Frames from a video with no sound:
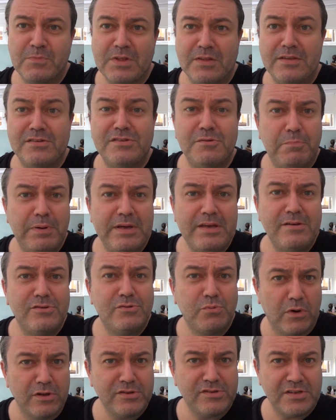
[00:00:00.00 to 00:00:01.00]
The St. Peter's
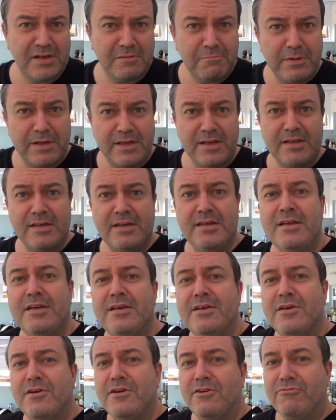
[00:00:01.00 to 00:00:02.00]
What's It beer,
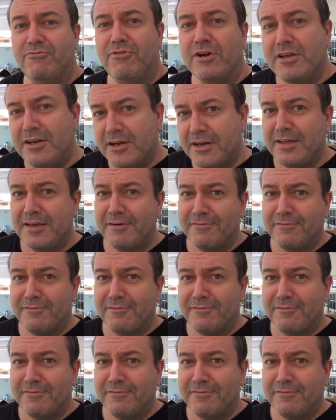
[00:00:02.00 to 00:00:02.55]
regularly